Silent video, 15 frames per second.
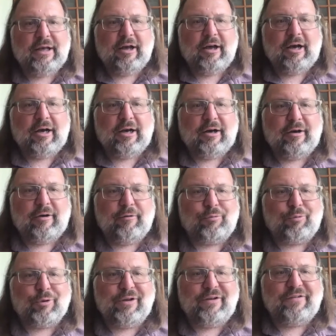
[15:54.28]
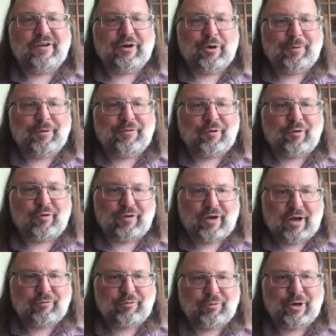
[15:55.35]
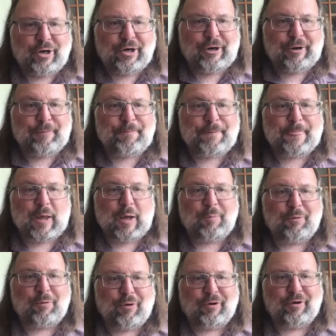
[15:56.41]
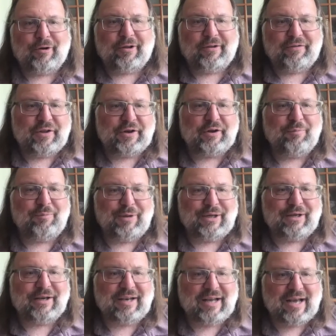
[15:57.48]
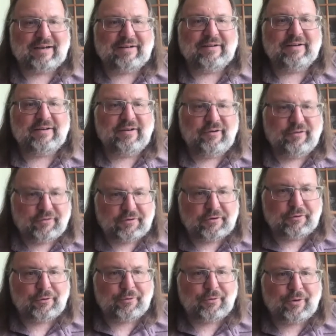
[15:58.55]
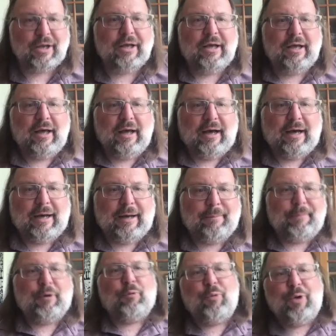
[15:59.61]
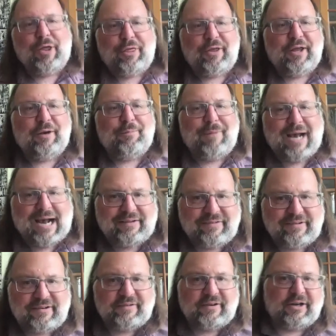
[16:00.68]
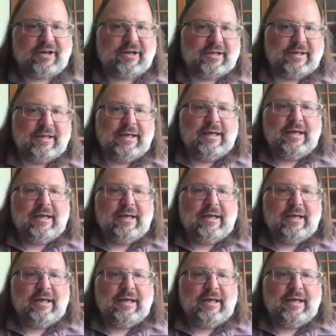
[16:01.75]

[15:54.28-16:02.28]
of releasing open source software and protocols that can be connected to. Within Mastodon,